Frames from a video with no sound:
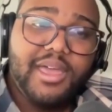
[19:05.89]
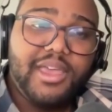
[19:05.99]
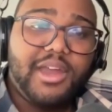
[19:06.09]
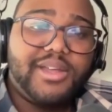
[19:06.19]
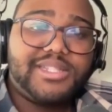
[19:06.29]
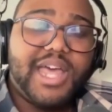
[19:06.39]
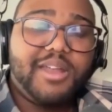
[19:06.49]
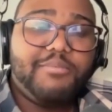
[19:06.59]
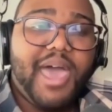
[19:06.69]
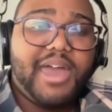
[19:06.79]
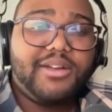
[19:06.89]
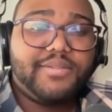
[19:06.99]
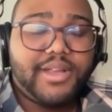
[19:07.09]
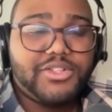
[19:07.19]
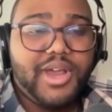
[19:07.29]
It's not a matter of
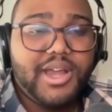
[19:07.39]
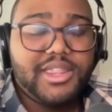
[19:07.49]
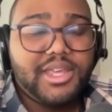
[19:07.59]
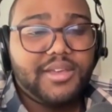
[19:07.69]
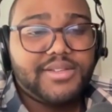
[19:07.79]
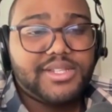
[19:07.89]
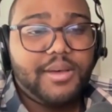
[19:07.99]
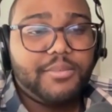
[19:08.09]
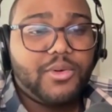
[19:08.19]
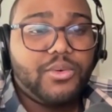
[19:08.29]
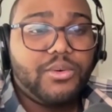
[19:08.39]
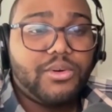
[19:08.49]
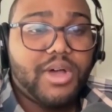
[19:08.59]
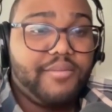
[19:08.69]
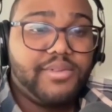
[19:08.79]
like trying to think of some cool
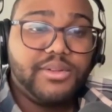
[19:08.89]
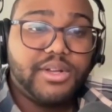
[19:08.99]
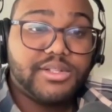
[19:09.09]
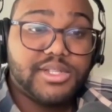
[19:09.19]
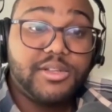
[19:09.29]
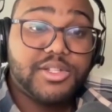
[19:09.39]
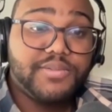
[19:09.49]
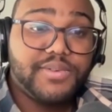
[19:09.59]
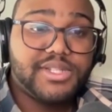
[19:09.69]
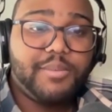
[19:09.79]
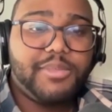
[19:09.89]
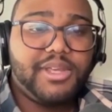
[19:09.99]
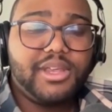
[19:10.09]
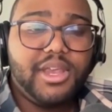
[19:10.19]
convoluted solution for something.